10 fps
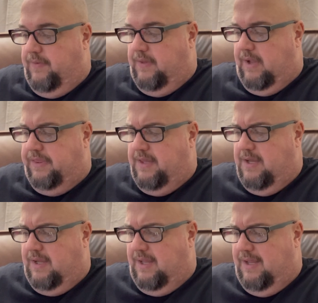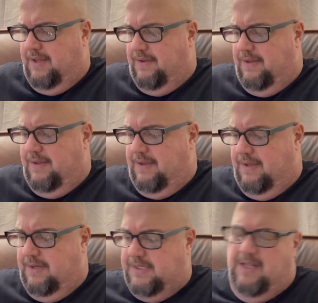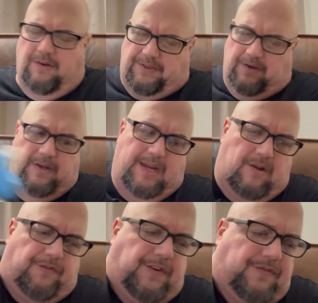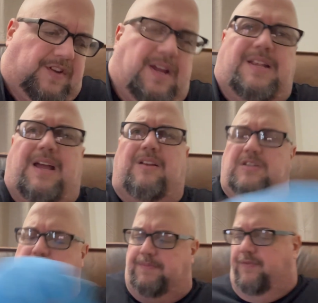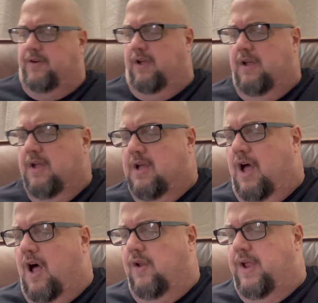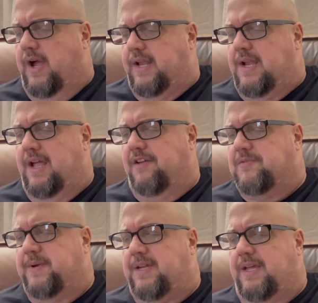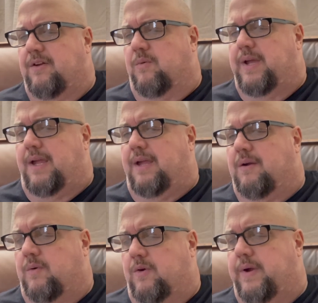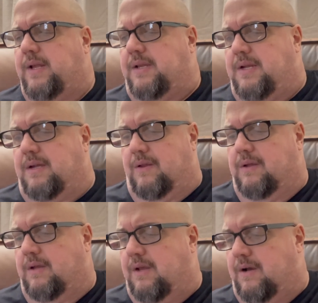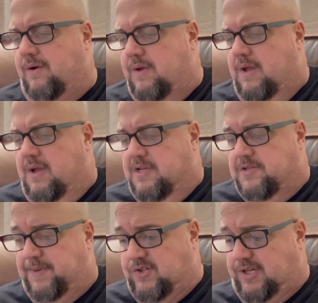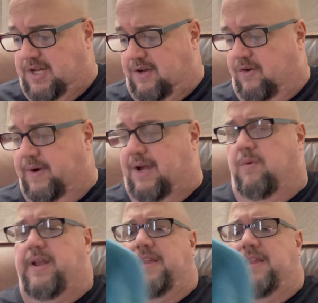I think... It's either $38 or $58 for the all 9 knives, but either way, great deal, you know, especially getting a Rat 1.